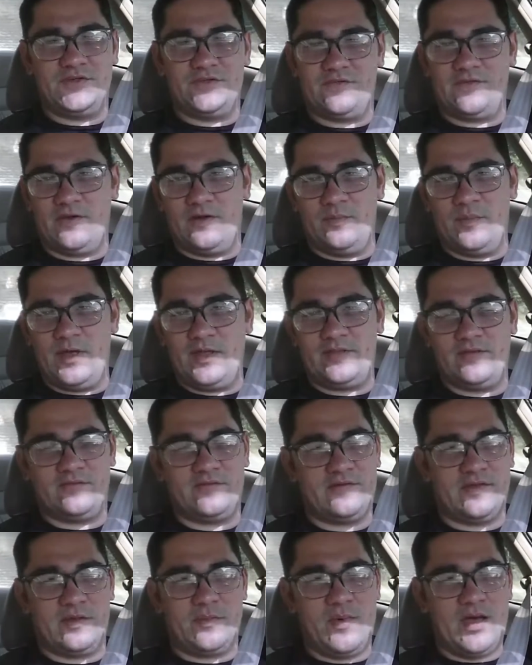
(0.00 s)
just going to make
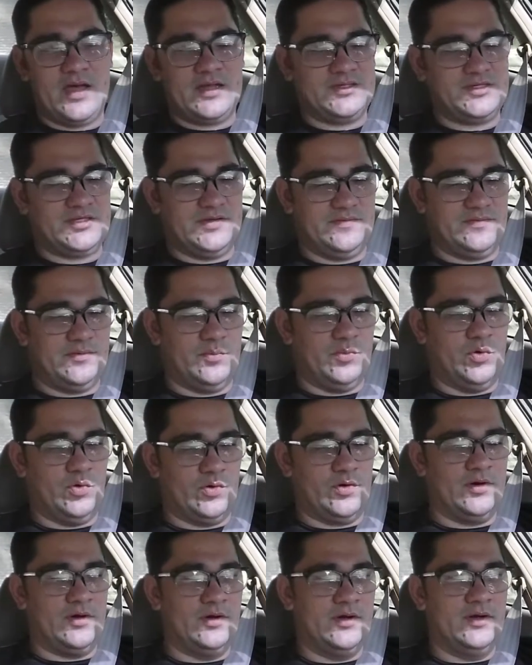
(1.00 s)
this thing match even
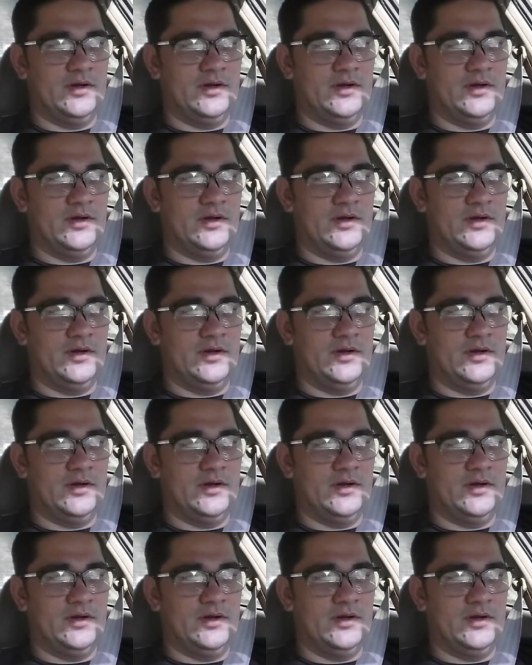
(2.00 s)
more.